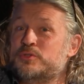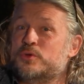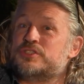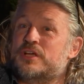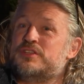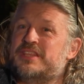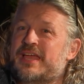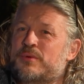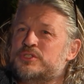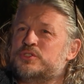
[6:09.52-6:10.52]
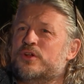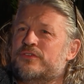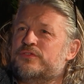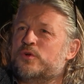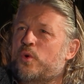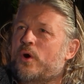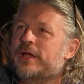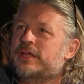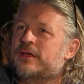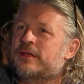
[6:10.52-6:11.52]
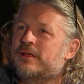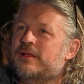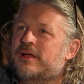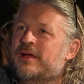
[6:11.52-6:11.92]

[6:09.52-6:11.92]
it was also, it was sort of quite a